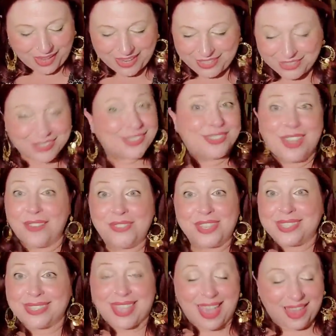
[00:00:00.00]
I just love
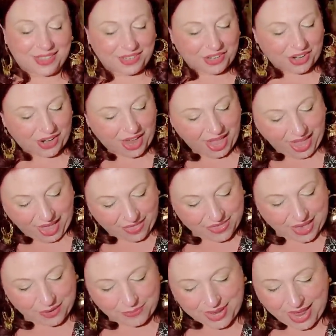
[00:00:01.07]
this calendar.
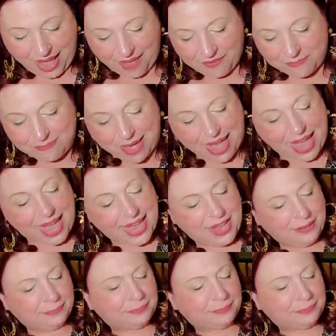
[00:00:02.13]
Then we have May.